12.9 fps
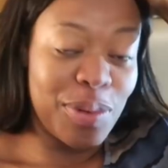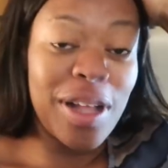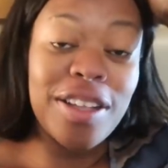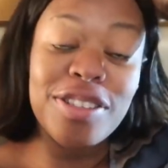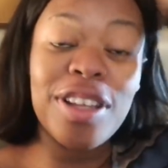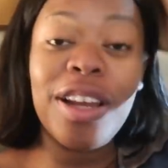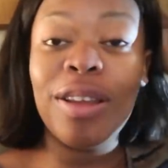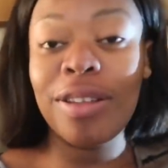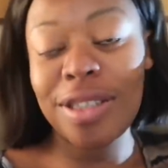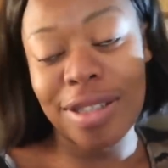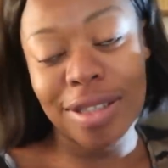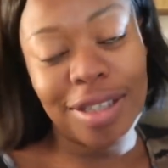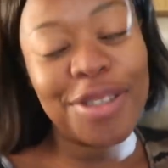Well, it's
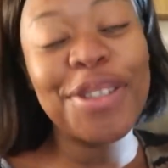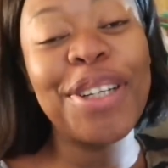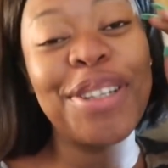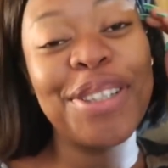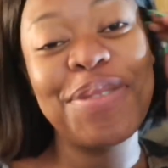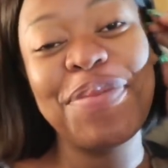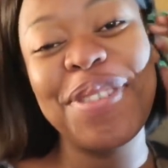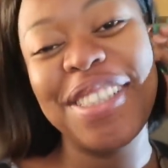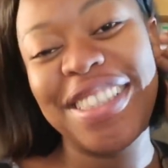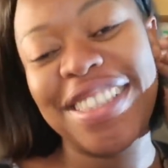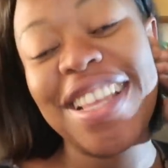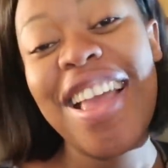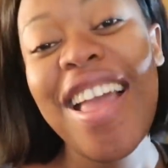not a lot,
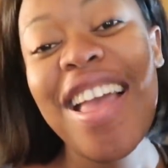but